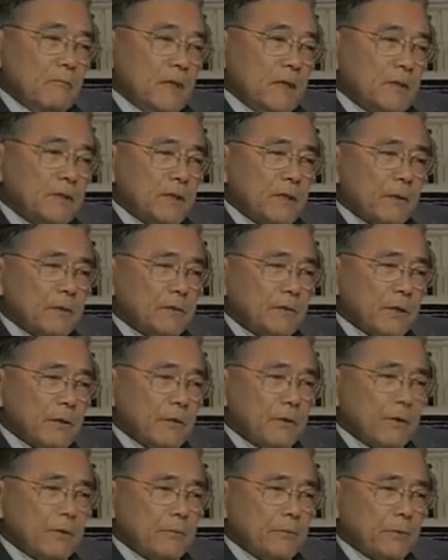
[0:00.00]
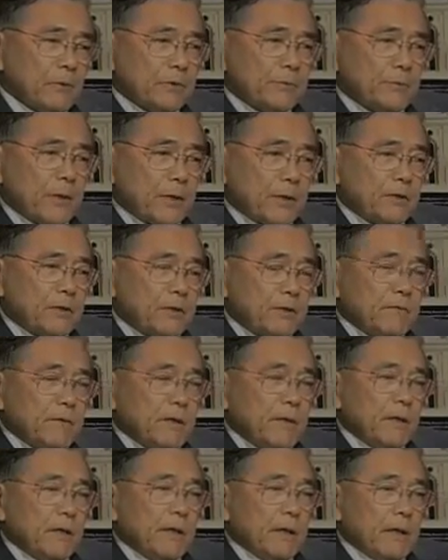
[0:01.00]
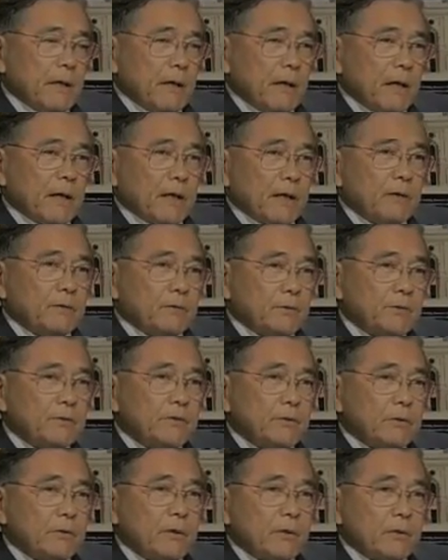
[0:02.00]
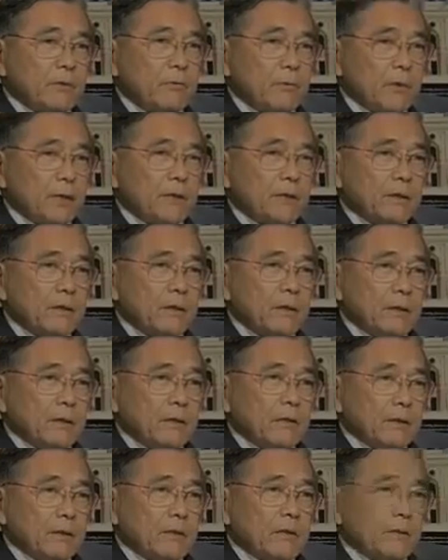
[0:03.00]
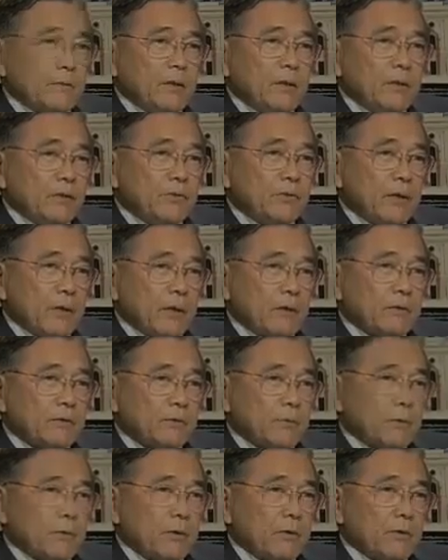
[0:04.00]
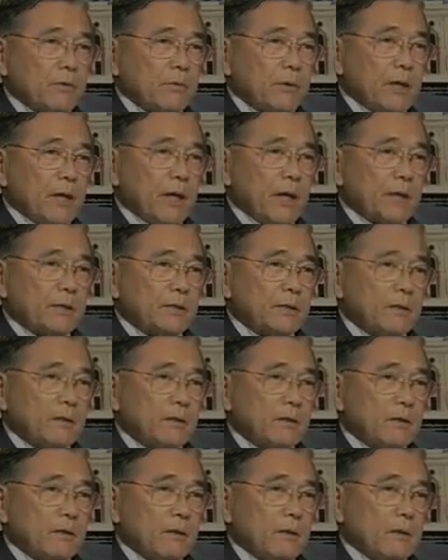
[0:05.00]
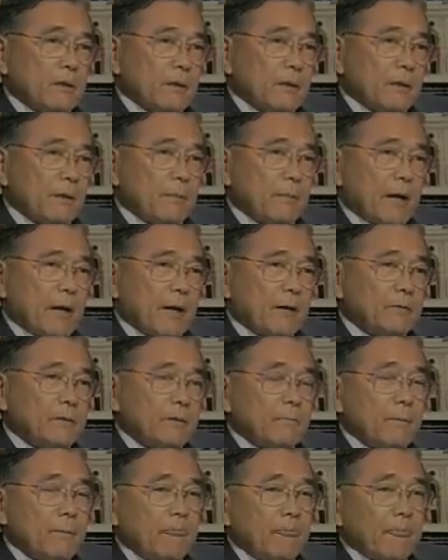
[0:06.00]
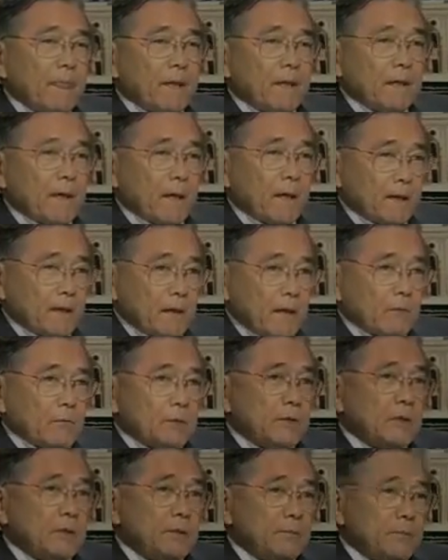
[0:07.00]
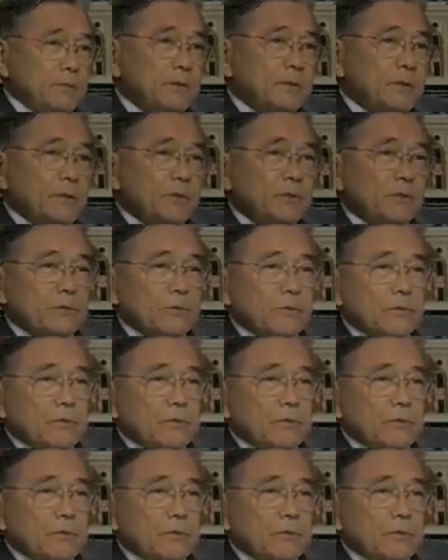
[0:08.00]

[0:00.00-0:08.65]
secretarial perspective, I understood what committee chairs were going to be asking about, and I was in a position